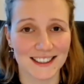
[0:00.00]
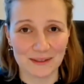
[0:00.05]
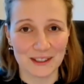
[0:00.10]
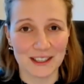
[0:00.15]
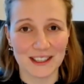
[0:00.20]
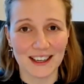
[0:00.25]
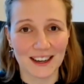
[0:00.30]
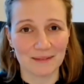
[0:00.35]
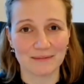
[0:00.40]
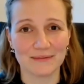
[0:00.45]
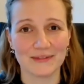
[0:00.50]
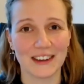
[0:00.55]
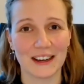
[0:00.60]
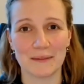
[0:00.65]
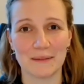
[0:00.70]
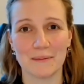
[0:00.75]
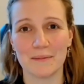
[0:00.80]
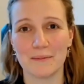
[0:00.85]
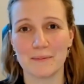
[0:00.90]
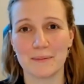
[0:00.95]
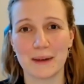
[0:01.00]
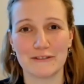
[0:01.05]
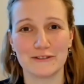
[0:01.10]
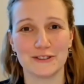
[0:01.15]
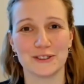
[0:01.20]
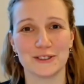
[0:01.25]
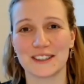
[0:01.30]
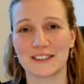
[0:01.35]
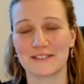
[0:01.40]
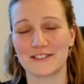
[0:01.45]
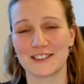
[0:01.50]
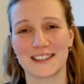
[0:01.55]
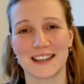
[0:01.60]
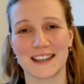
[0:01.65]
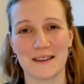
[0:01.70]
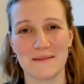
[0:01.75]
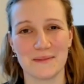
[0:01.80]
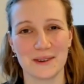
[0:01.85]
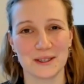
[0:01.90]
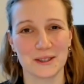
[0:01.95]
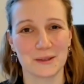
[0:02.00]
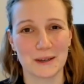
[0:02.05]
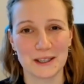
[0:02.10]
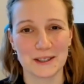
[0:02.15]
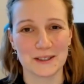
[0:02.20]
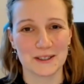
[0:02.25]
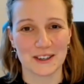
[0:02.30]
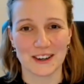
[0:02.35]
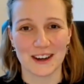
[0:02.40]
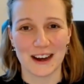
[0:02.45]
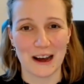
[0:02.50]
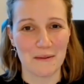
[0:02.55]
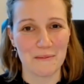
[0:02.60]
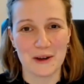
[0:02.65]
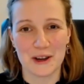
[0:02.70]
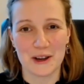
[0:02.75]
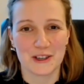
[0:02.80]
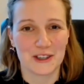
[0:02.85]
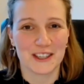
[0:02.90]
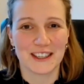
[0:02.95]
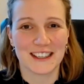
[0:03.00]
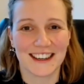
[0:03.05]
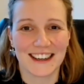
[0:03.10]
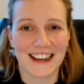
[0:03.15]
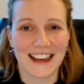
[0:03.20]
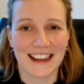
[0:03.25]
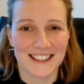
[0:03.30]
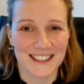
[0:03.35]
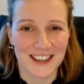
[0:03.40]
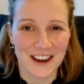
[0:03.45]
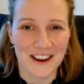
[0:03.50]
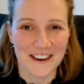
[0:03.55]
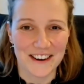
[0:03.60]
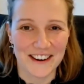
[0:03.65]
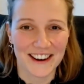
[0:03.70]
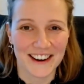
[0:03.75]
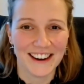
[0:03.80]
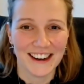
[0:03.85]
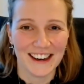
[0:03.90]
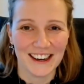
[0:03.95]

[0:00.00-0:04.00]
I mean, I'm baffled every time I speak to her how much she can get done